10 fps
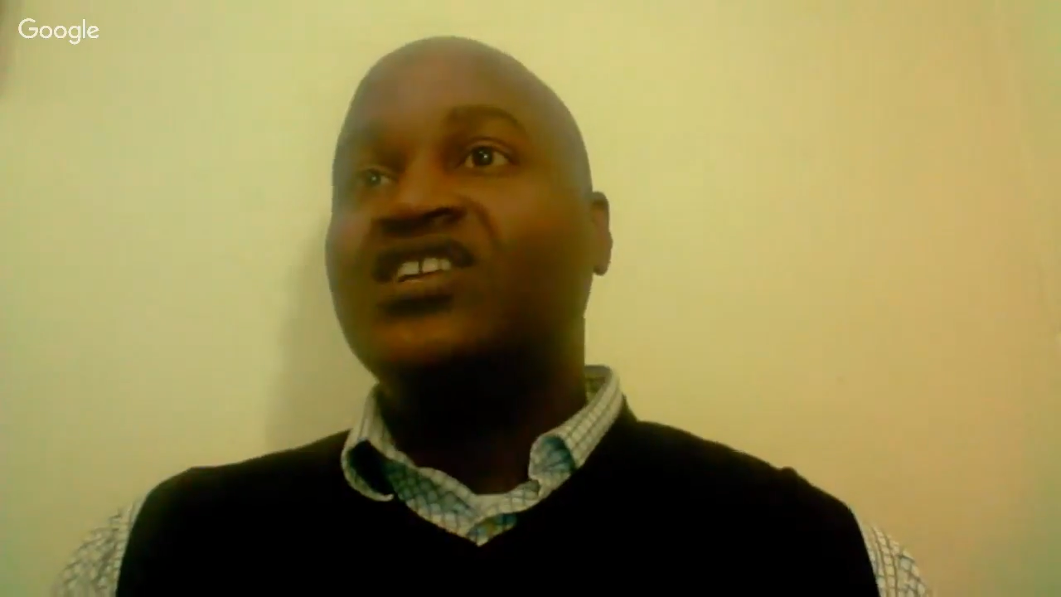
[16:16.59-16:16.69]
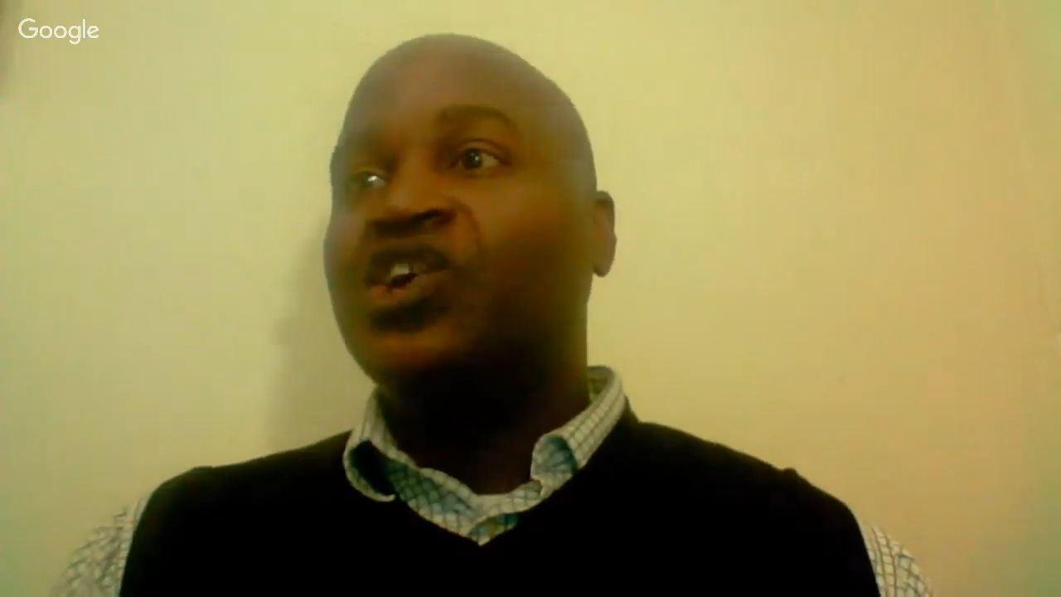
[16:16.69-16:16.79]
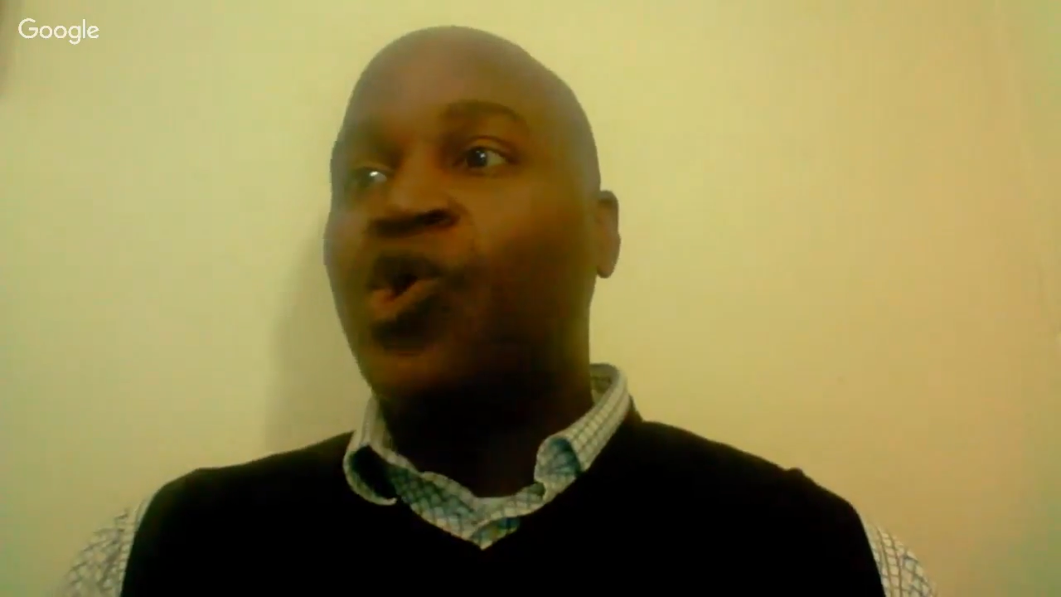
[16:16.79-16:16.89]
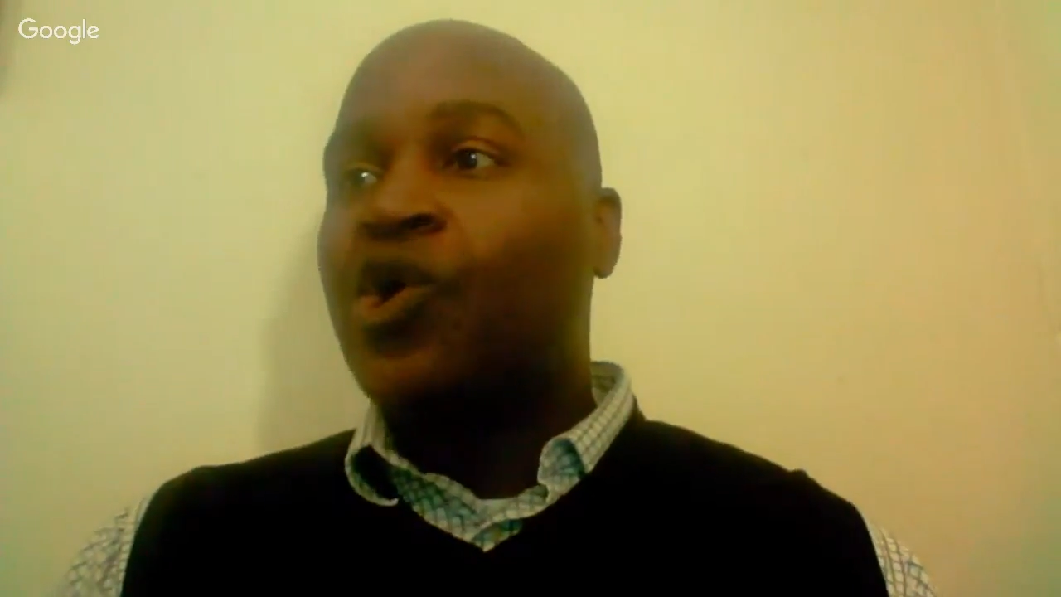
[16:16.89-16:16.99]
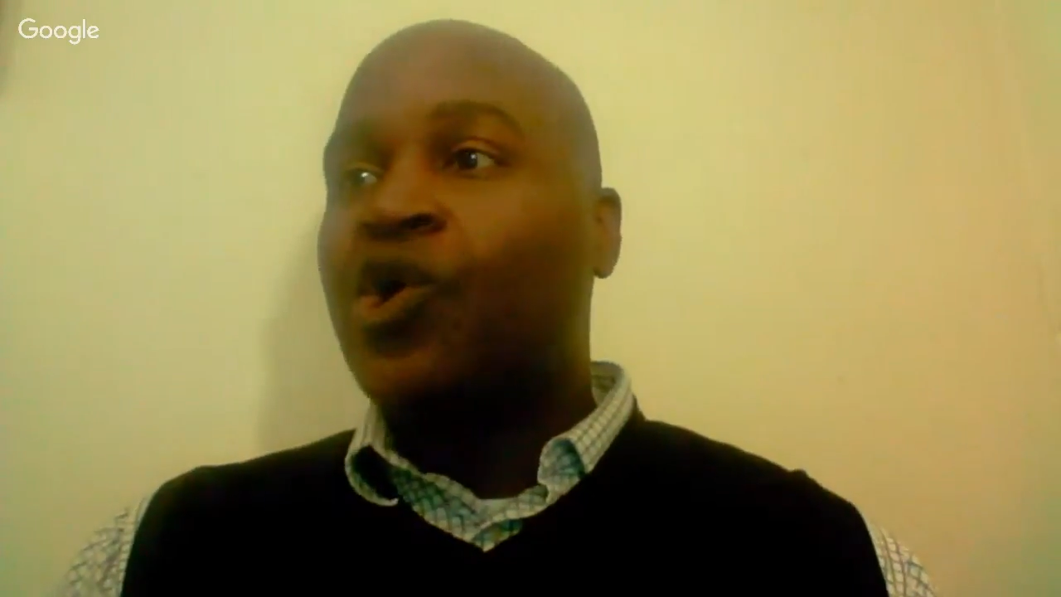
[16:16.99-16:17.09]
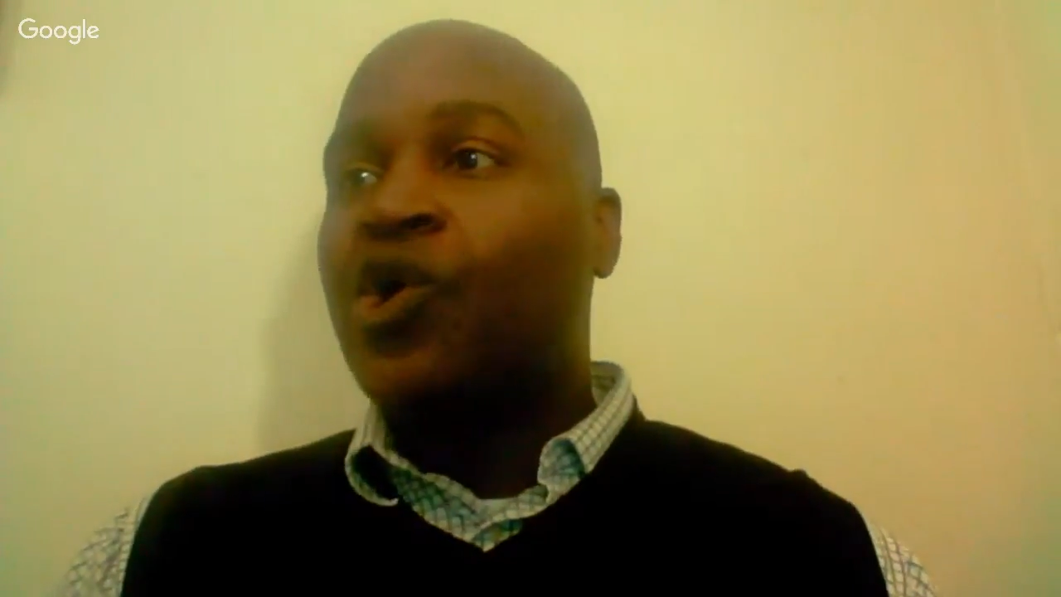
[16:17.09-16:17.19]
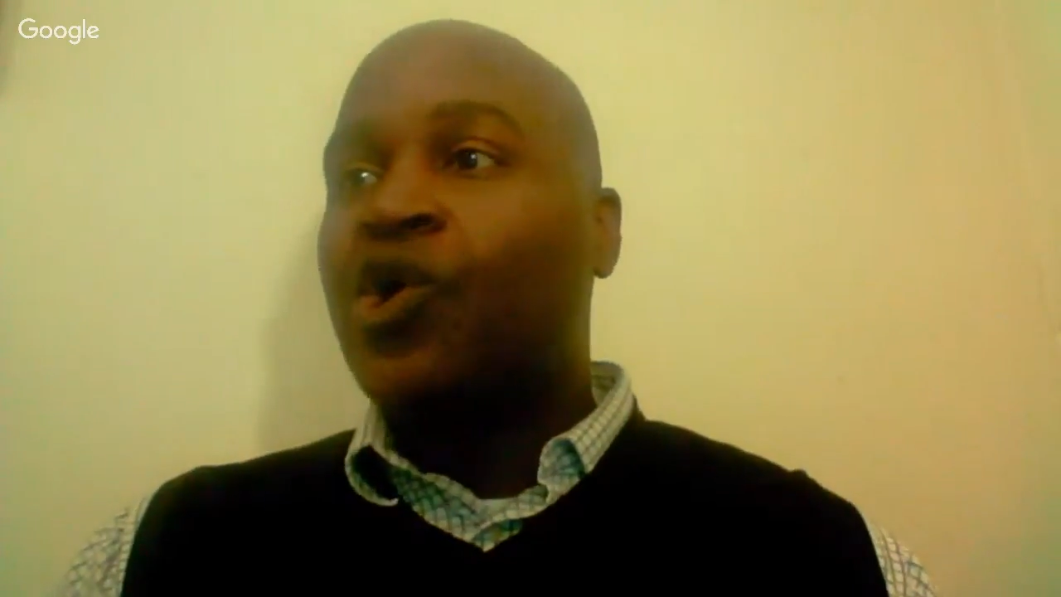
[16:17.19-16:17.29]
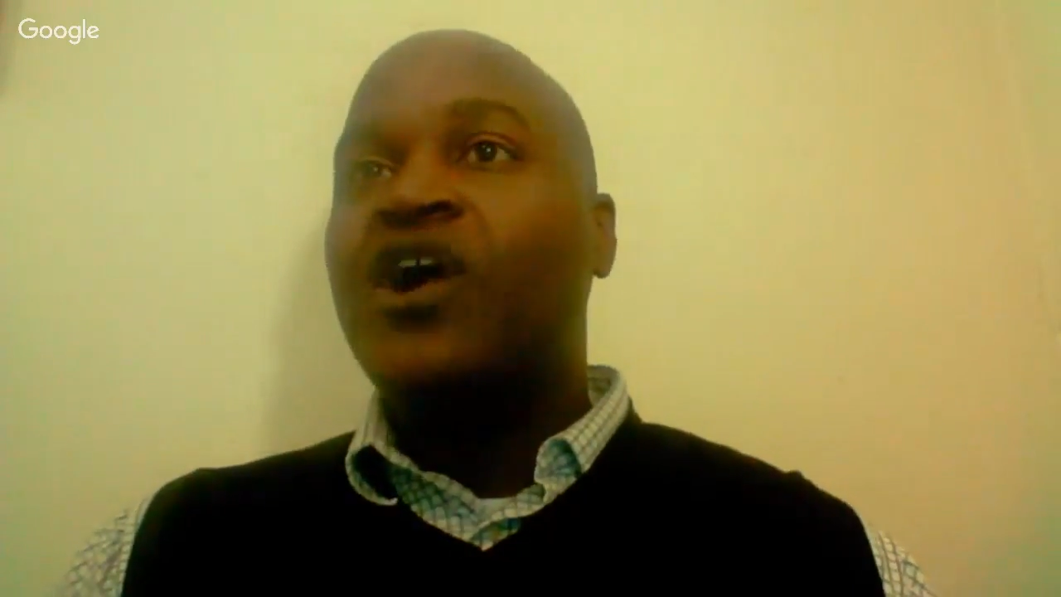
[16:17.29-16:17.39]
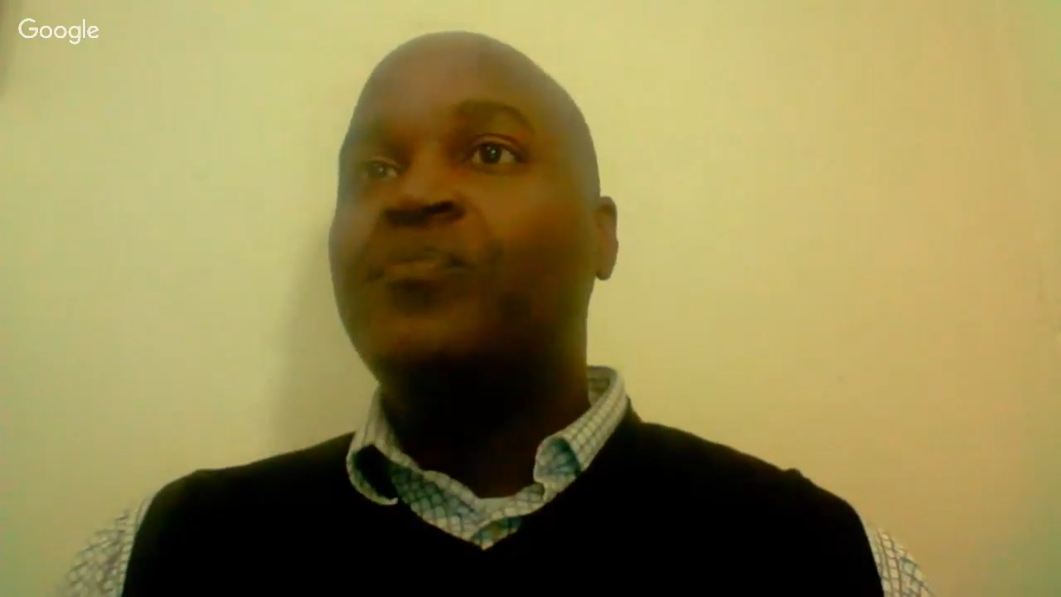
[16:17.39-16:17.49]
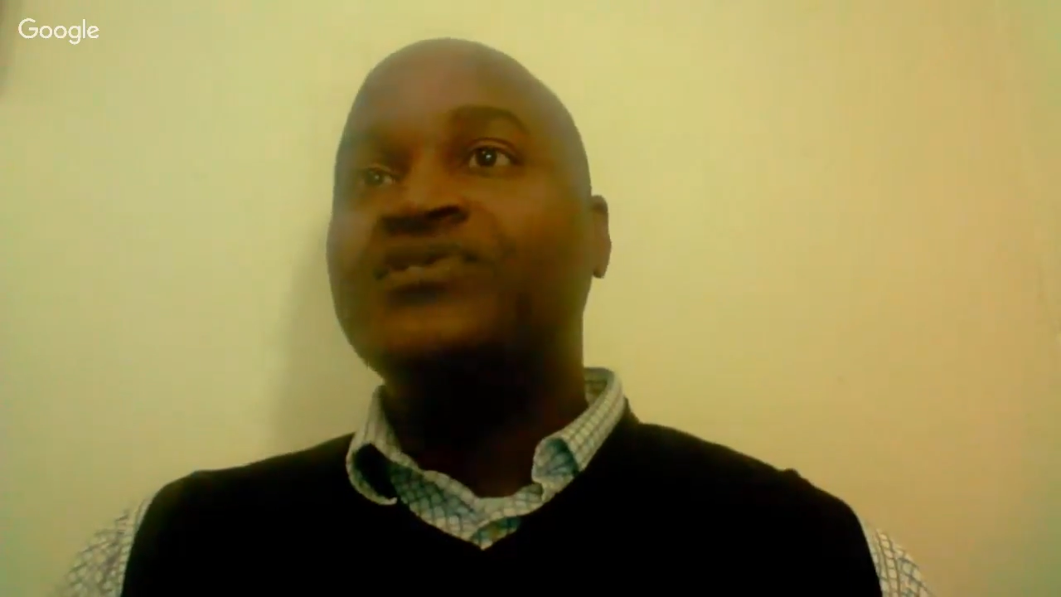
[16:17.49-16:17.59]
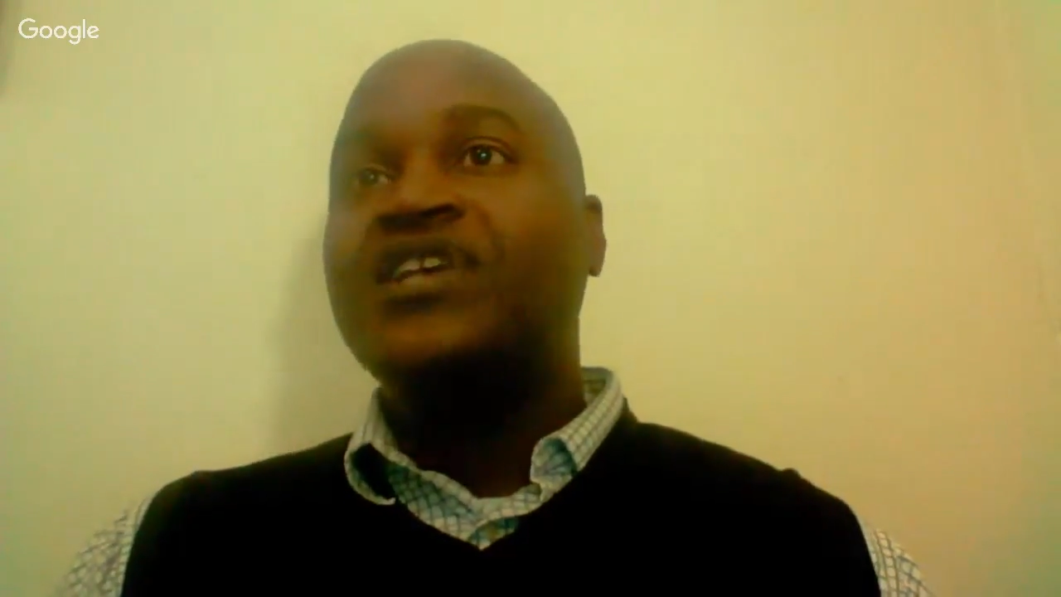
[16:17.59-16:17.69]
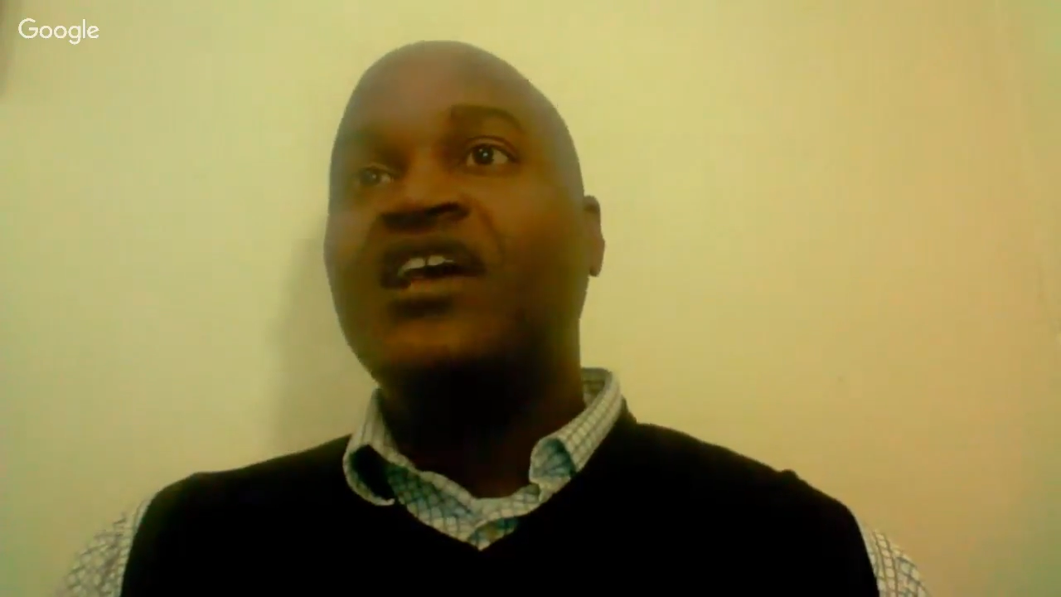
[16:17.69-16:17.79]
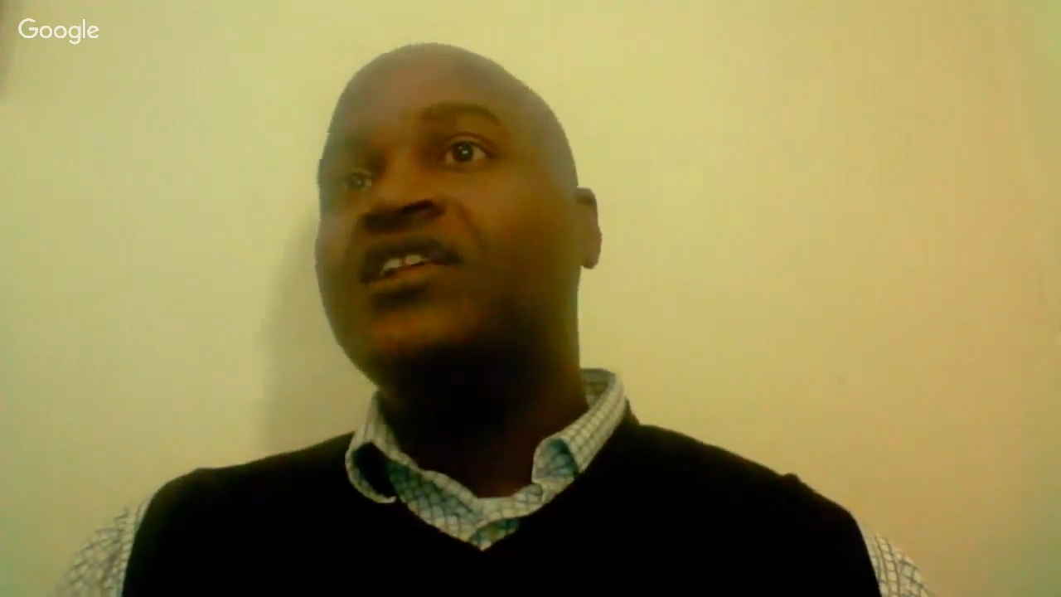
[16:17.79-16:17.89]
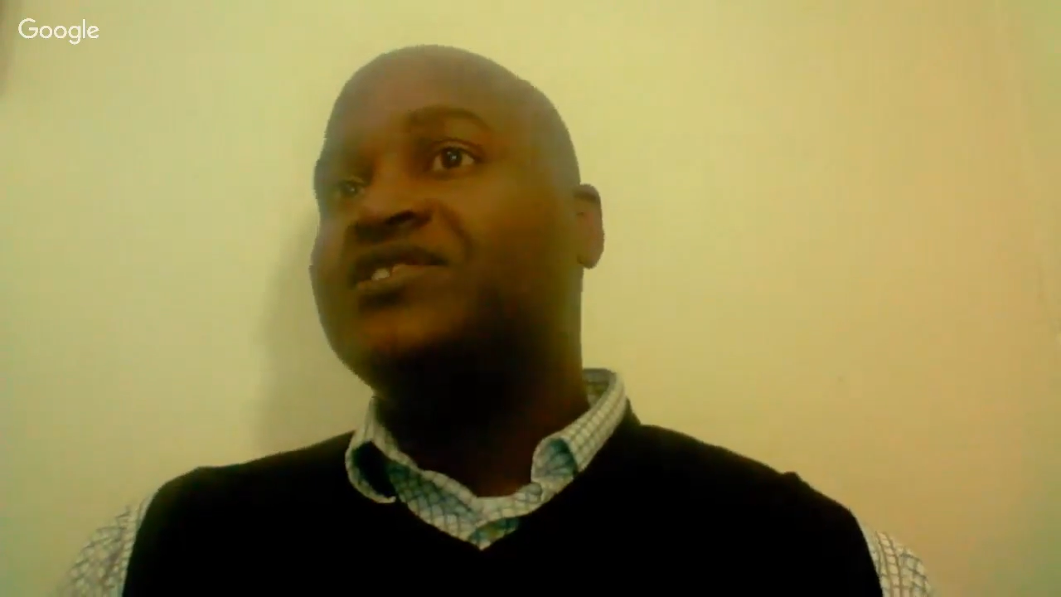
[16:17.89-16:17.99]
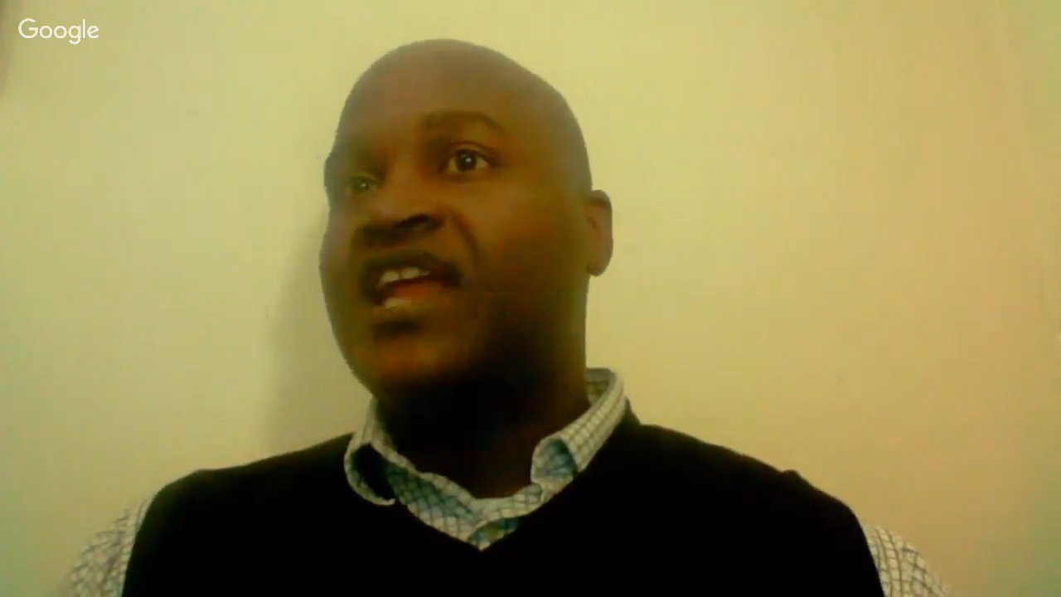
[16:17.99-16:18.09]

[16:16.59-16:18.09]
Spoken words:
call you up or say, oh,